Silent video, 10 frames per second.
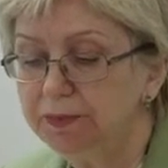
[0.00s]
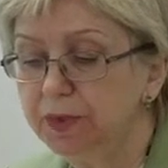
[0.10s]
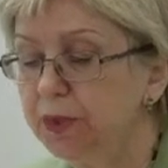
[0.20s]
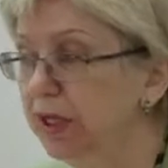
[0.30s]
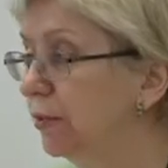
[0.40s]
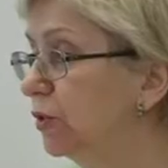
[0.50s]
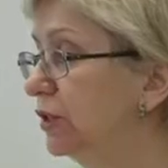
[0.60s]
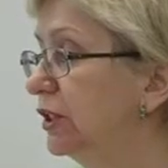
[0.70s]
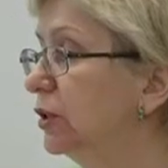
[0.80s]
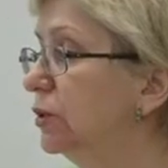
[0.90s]
William
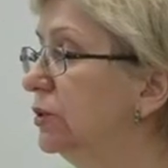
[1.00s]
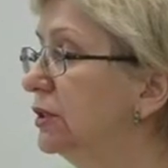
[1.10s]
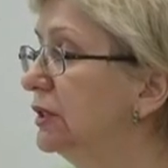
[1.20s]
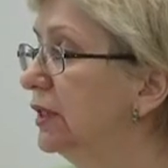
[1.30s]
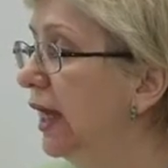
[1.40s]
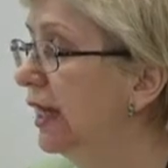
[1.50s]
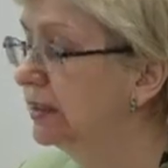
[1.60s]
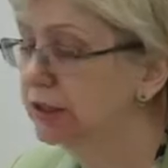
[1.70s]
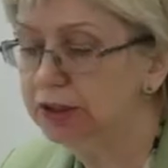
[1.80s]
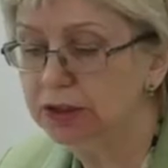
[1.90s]
Goody-Kunst
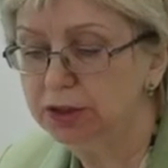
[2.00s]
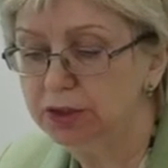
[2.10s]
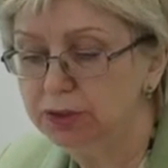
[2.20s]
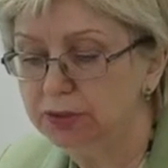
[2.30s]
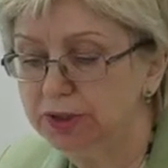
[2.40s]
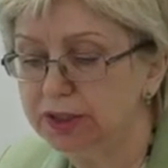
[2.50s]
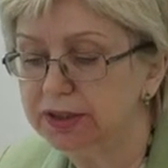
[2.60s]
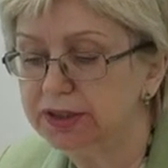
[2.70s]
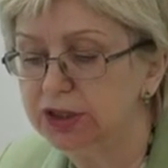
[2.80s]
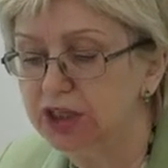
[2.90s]
and Ting Toomey
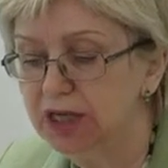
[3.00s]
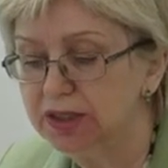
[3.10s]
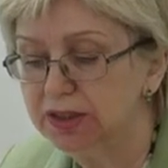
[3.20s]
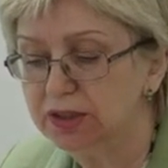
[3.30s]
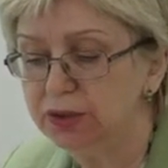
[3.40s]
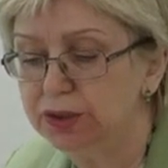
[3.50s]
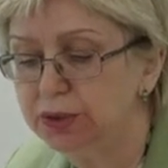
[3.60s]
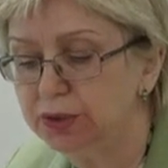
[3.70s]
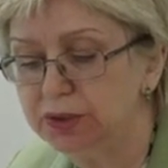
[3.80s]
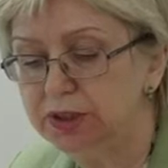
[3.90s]
suggest
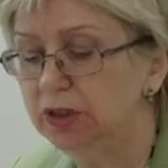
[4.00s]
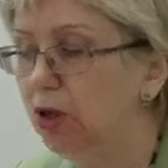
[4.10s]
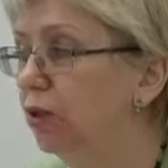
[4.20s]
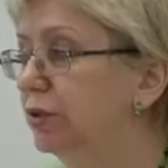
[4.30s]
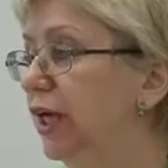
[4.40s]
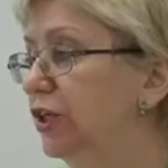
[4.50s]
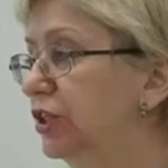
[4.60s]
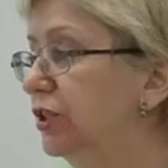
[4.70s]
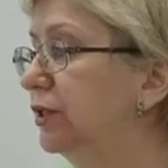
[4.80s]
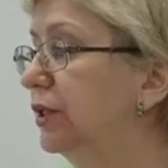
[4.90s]
reducing all national